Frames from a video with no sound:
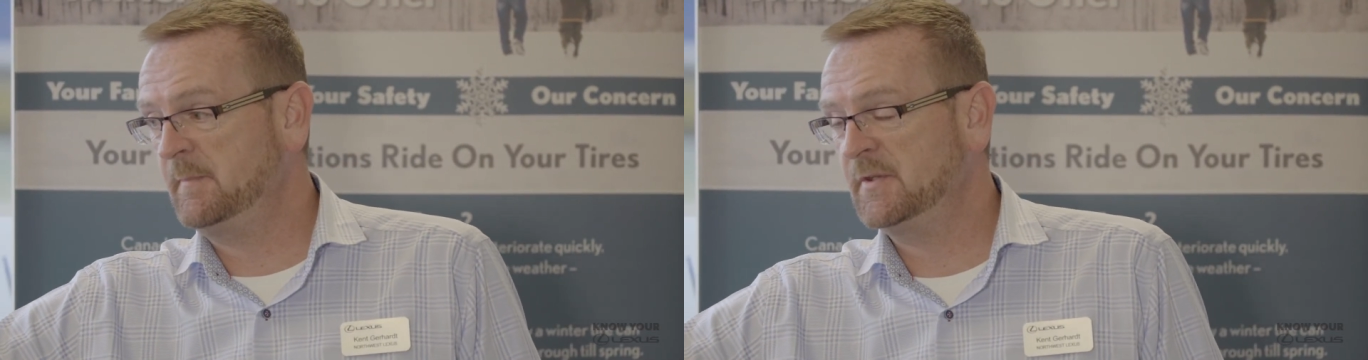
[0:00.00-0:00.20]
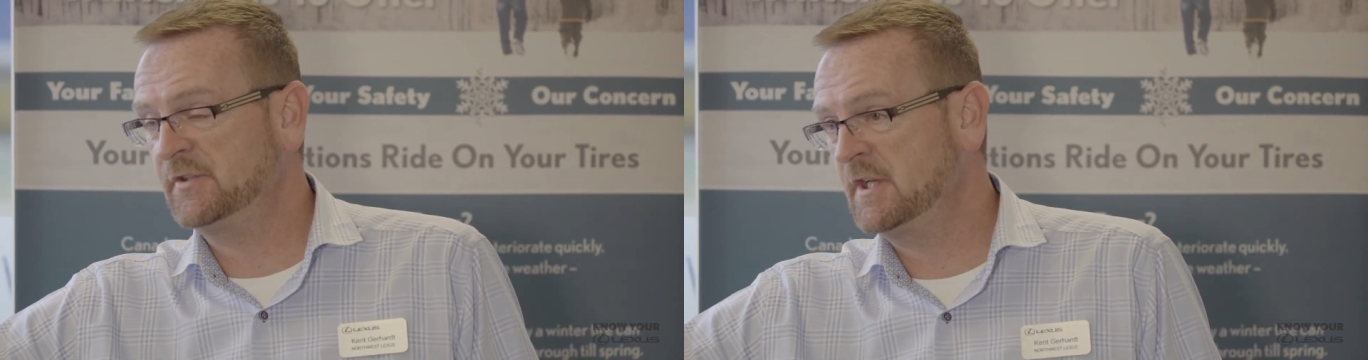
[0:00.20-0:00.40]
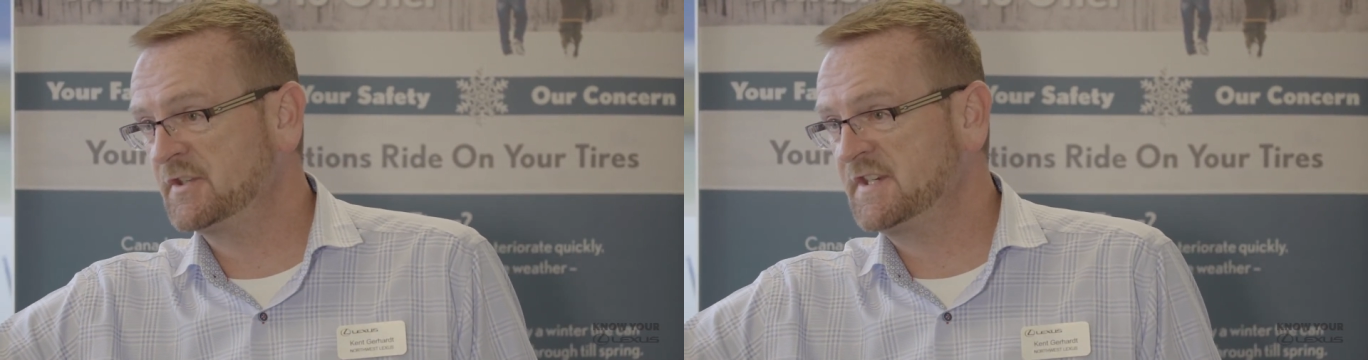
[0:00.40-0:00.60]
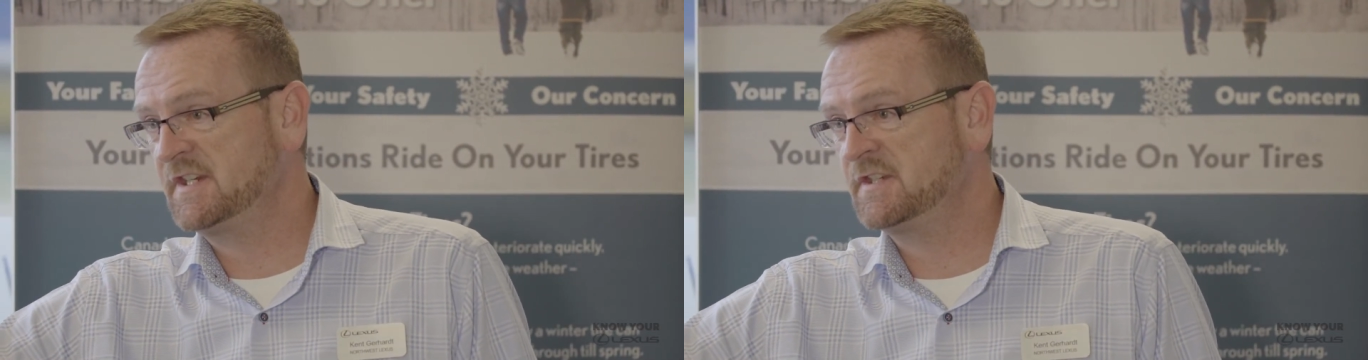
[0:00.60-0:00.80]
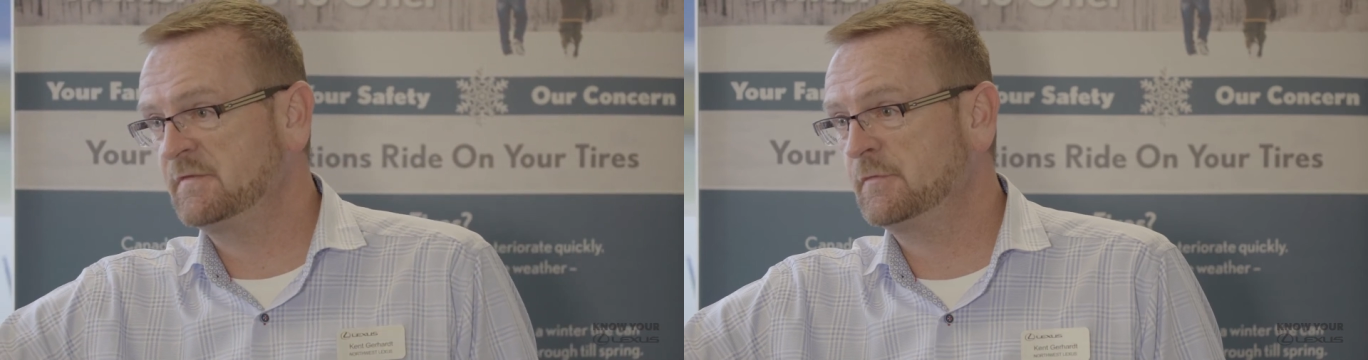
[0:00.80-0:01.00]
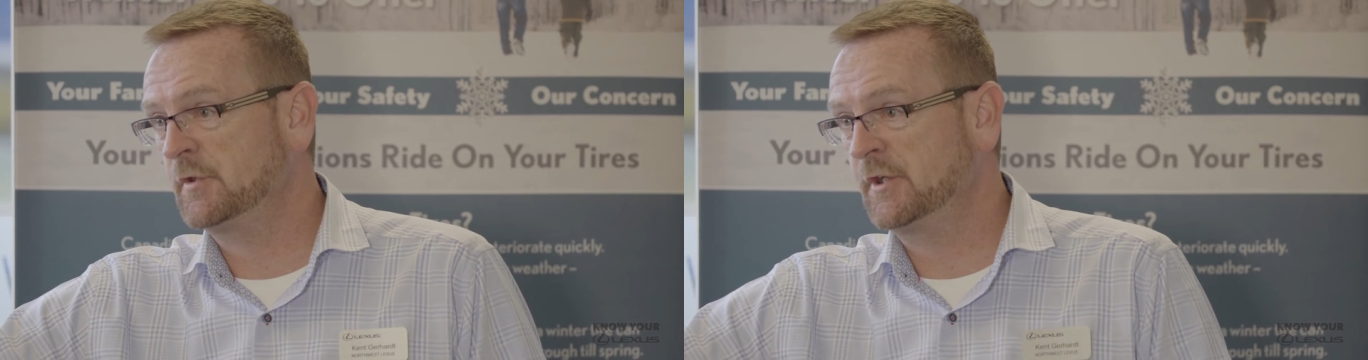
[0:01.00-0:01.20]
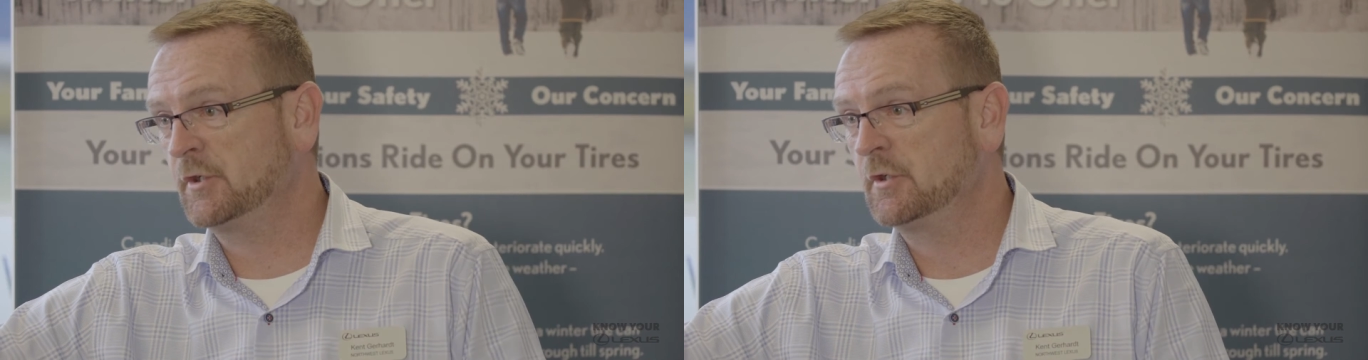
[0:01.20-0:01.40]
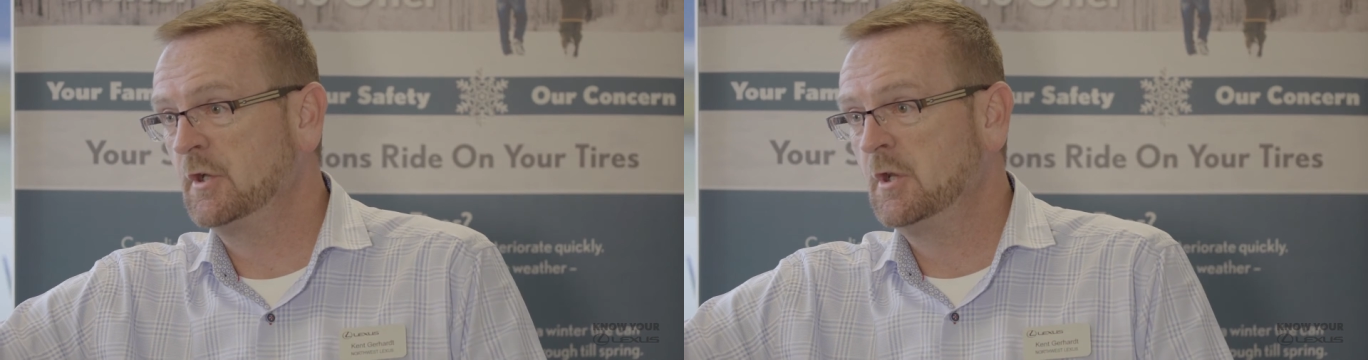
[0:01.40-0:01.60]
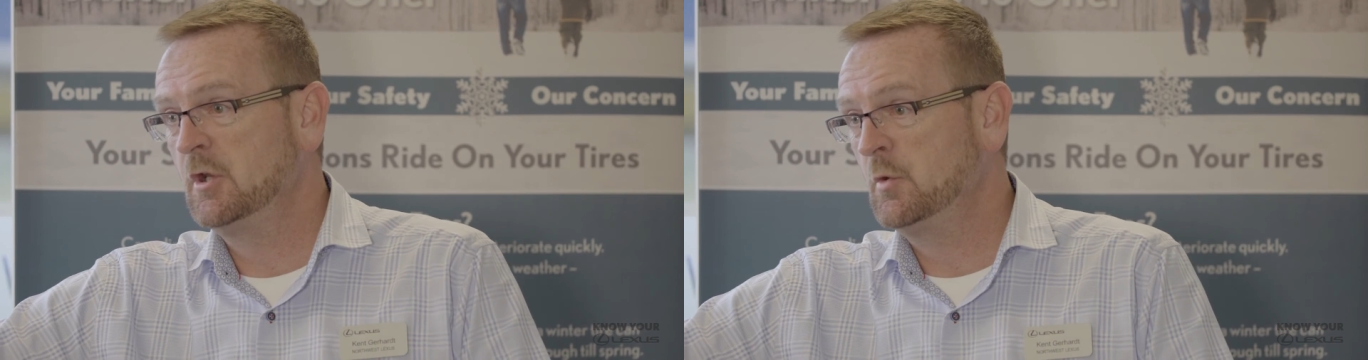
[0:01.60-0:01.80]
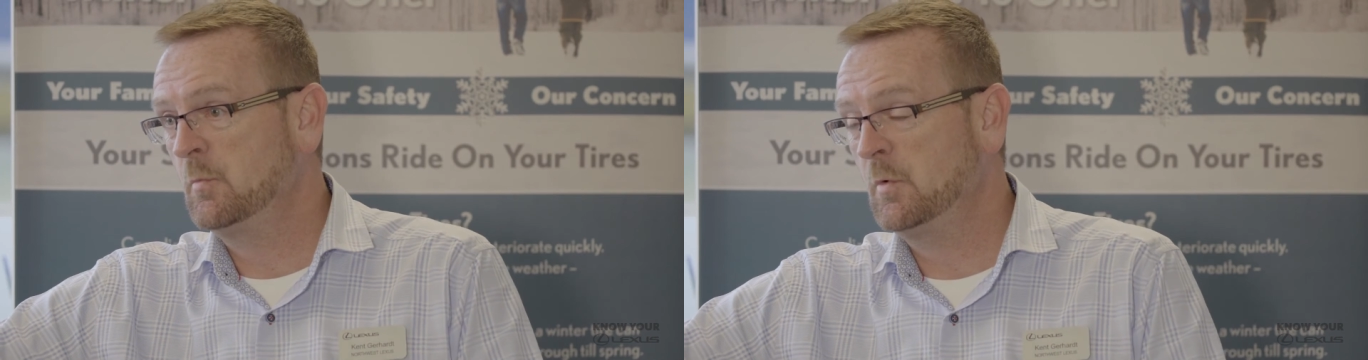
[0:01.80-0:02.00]
build the all-season for your
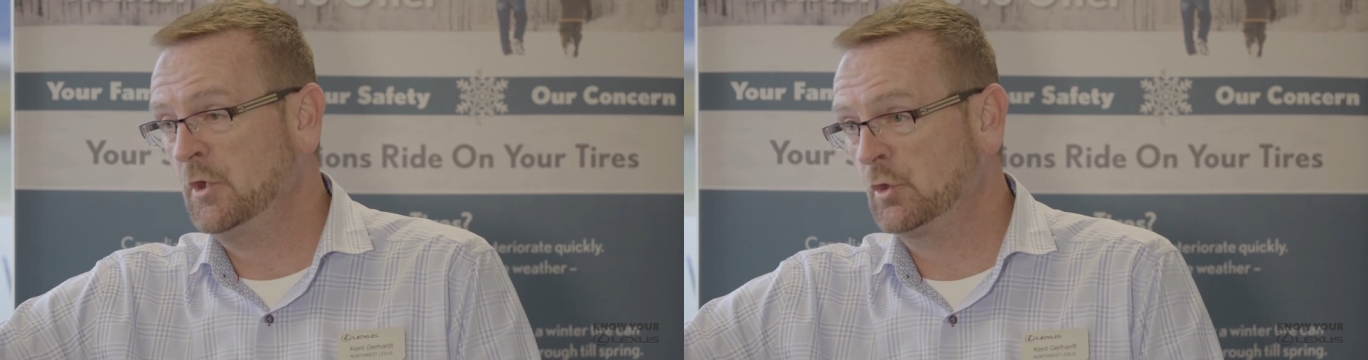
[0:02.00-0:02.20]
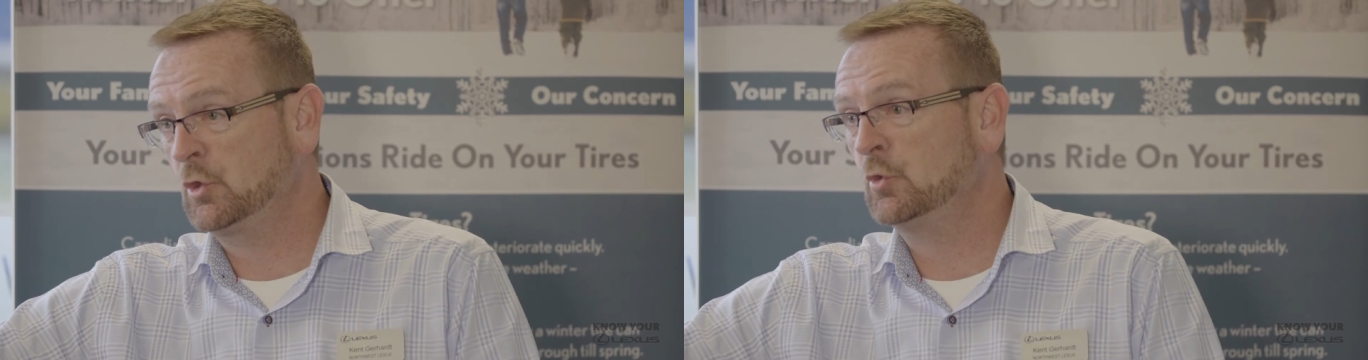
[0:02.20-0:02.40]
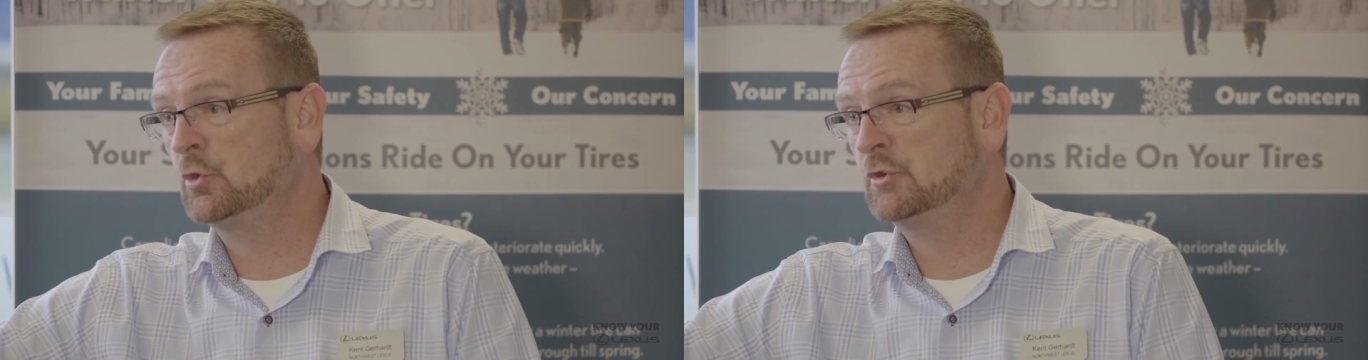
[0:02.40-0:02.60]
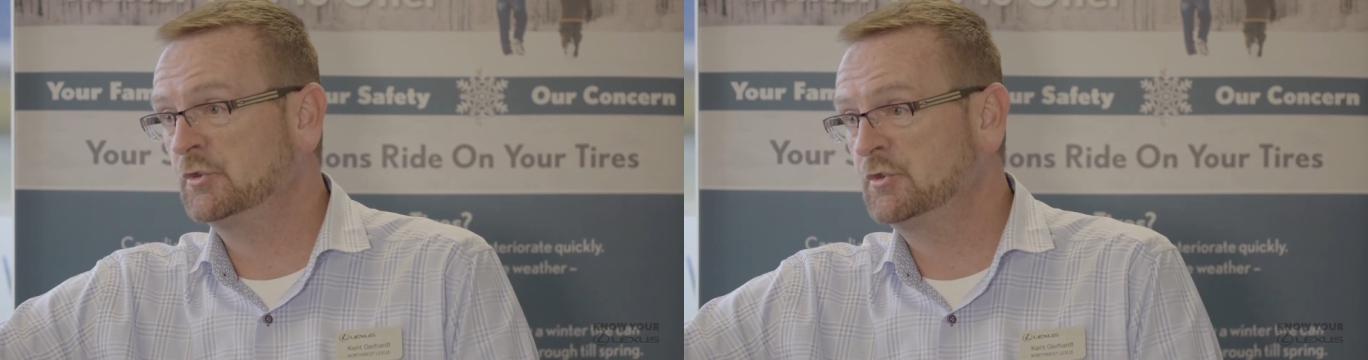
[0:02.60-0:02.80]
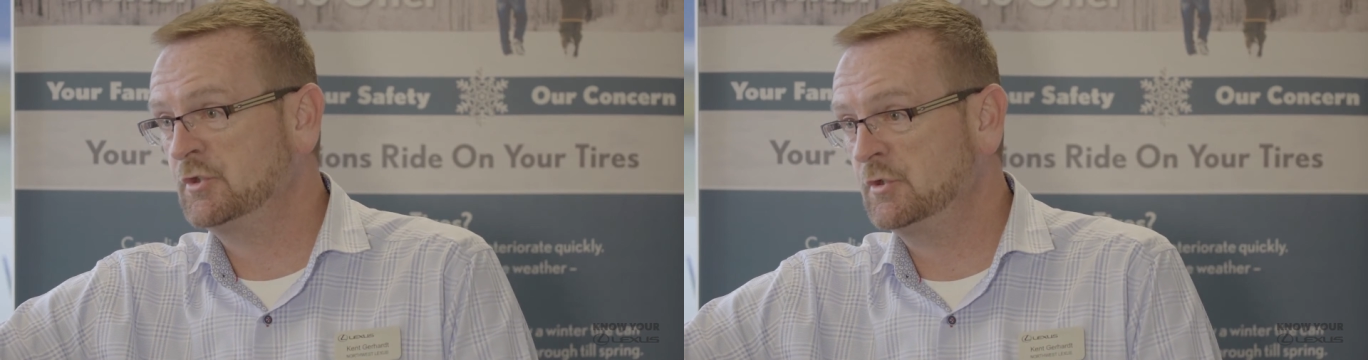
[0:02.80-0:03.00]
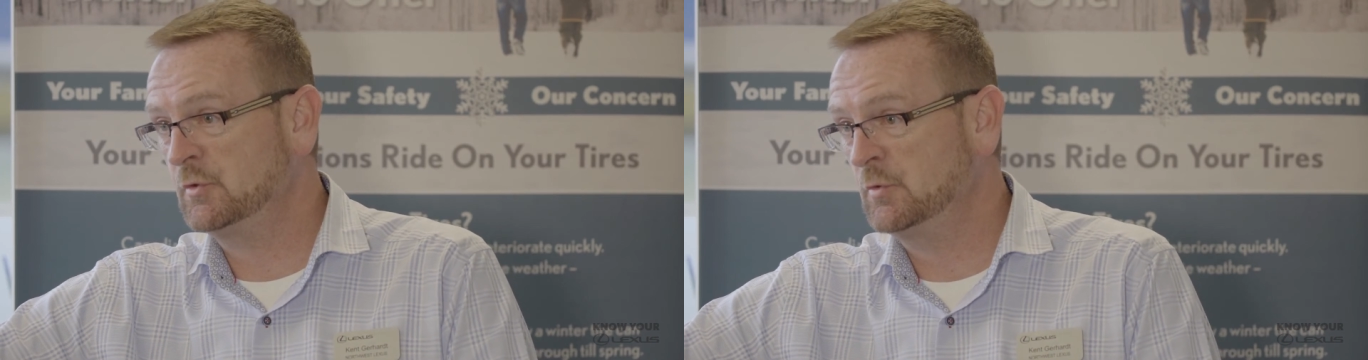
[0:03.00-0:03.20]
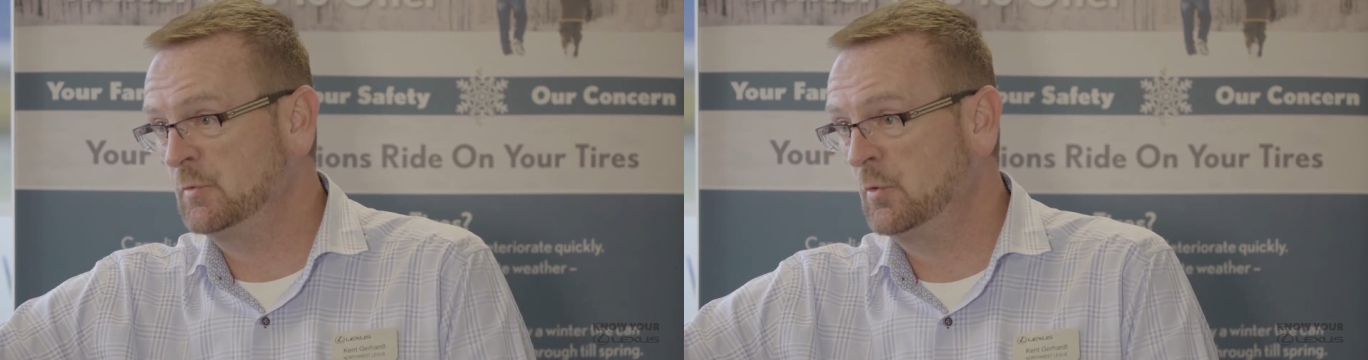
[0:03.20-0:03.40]
cool to